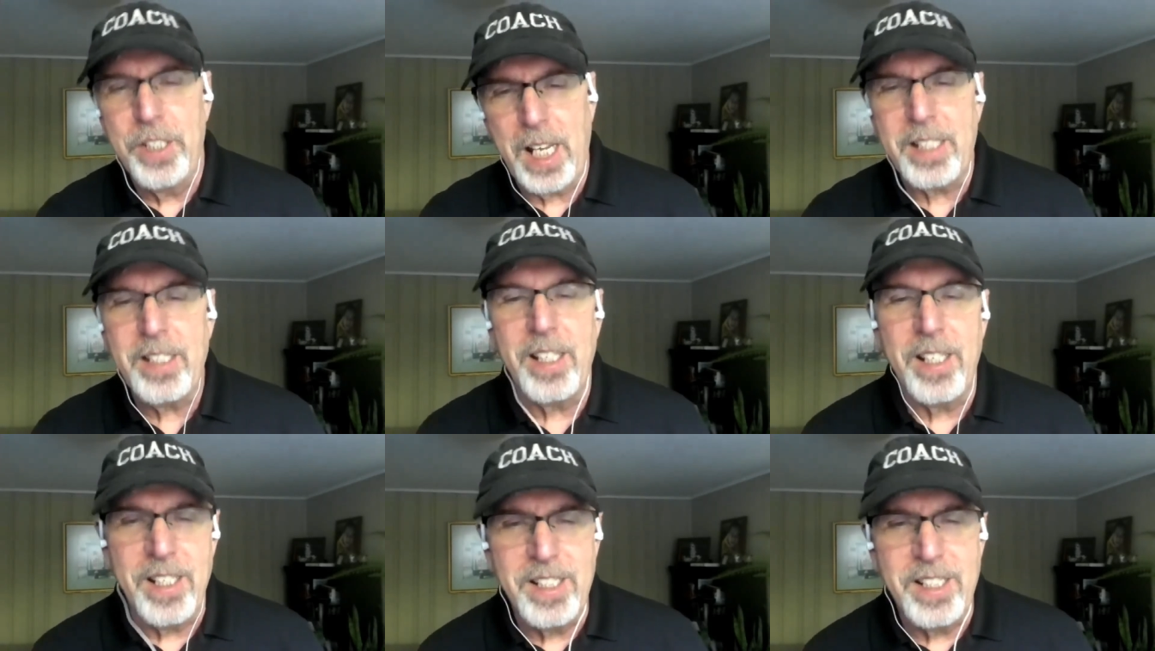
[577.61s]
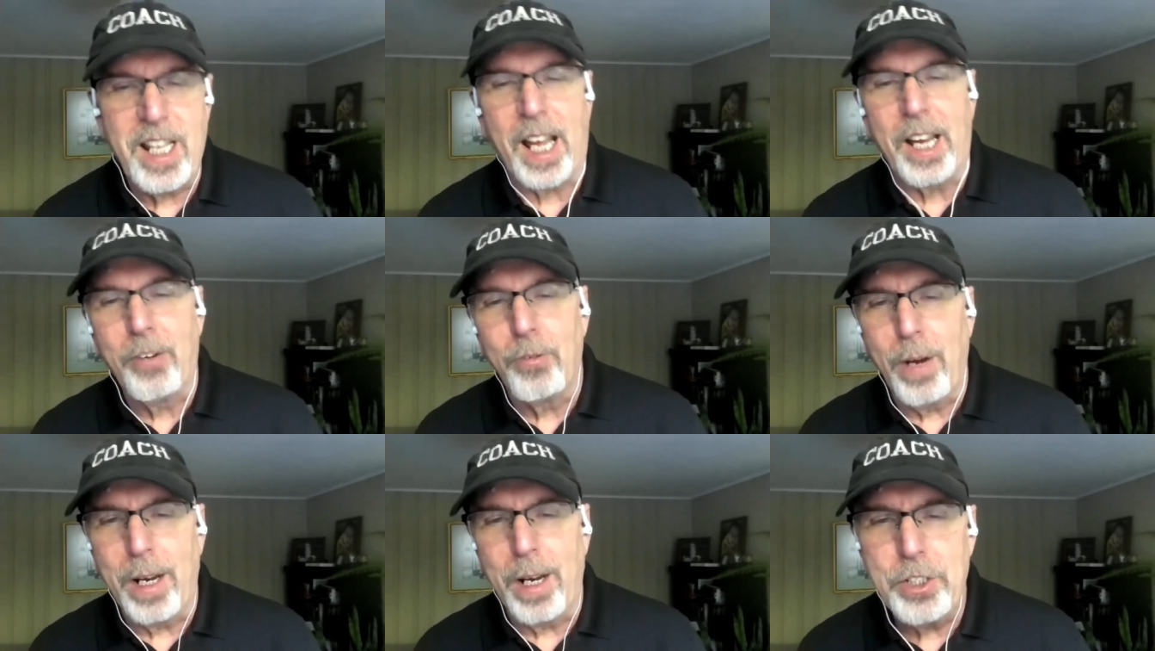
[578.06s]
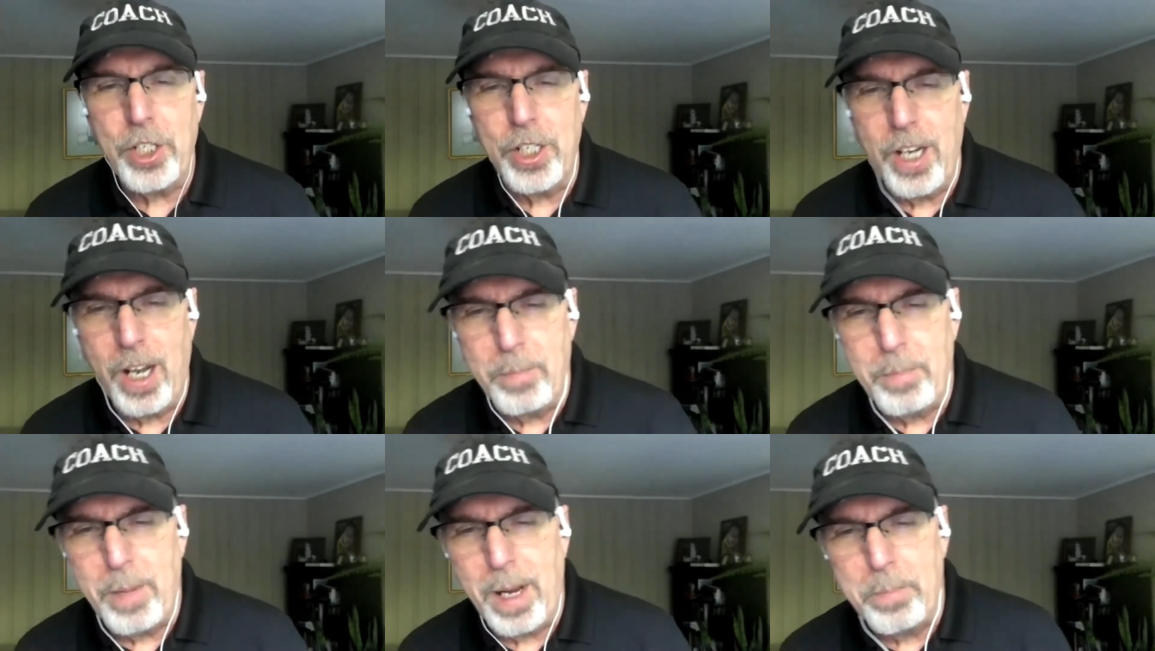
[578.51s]
That's a digression
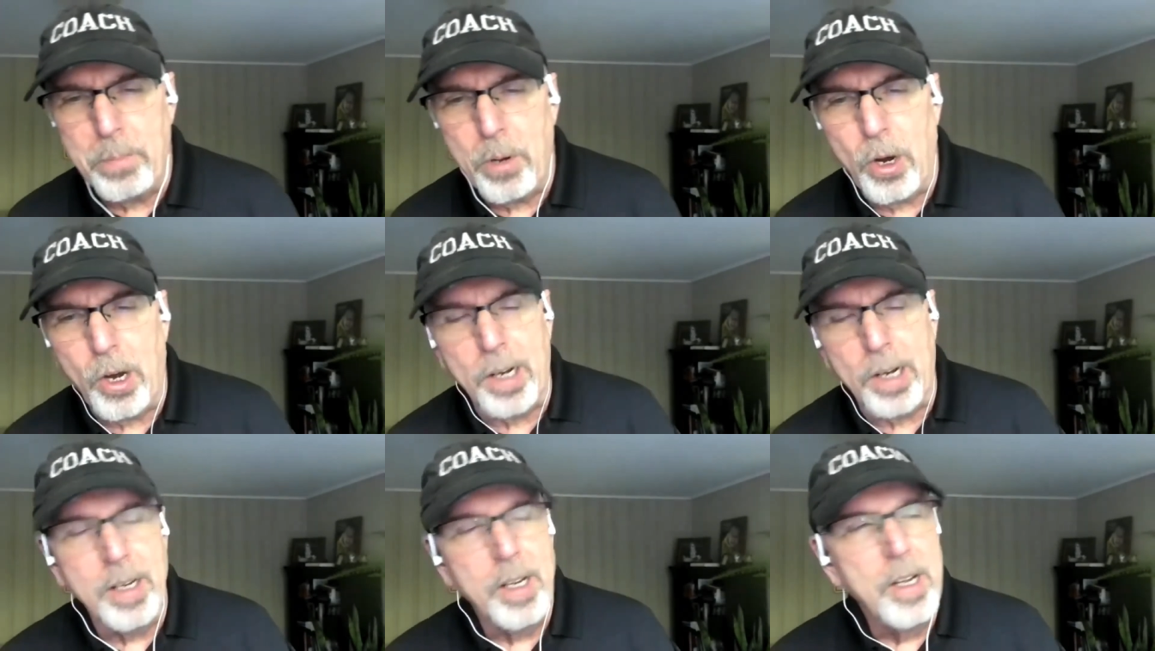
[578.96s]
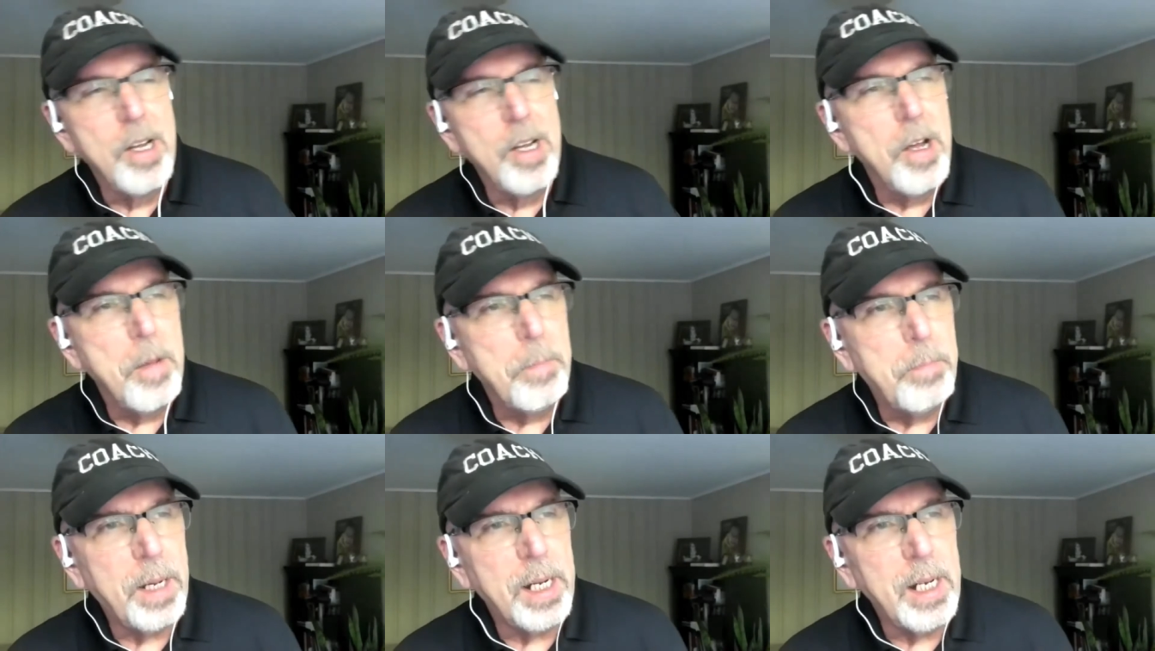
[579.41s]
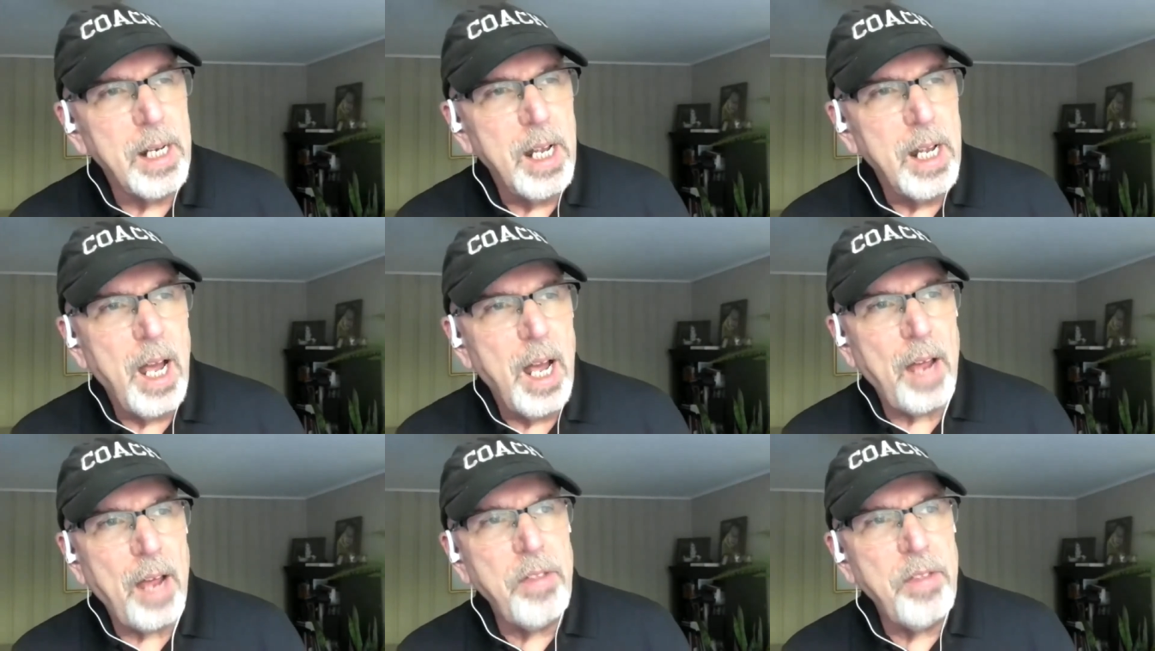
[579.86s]
on my part. But
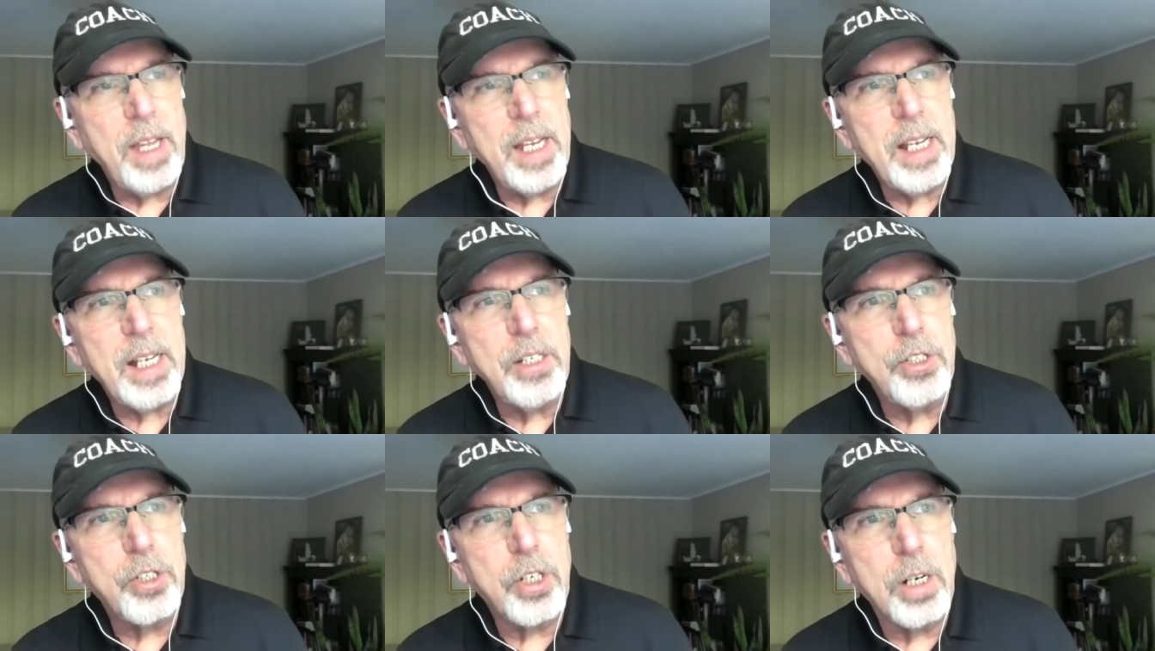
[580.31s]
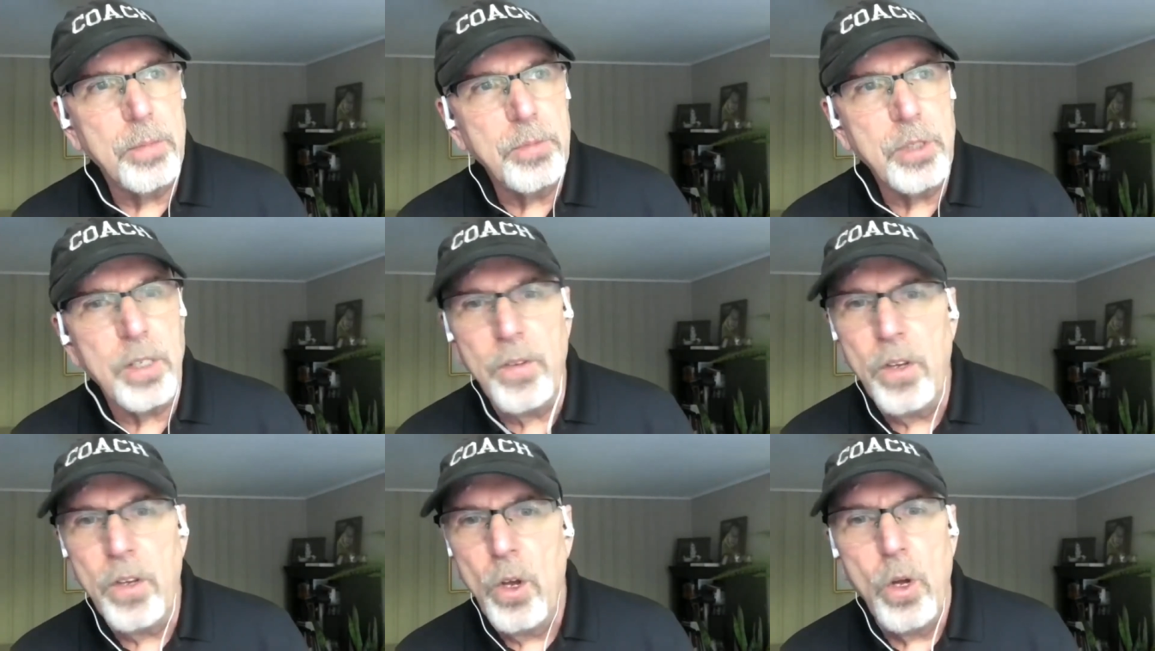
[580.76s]
I think in terms of